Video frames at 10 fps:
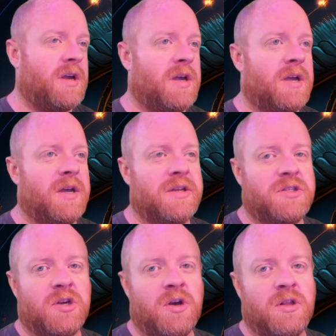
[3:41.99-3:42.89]
a
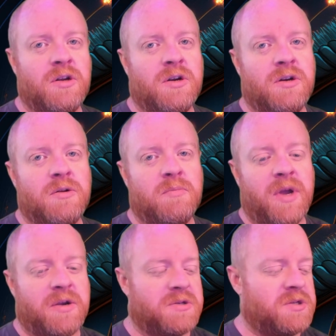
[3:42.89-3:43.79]
taller
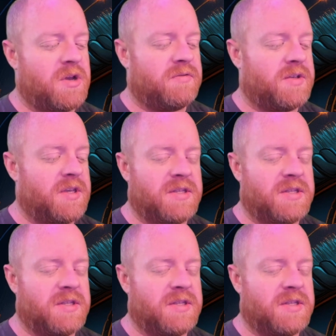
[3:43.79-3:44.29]
Microsoft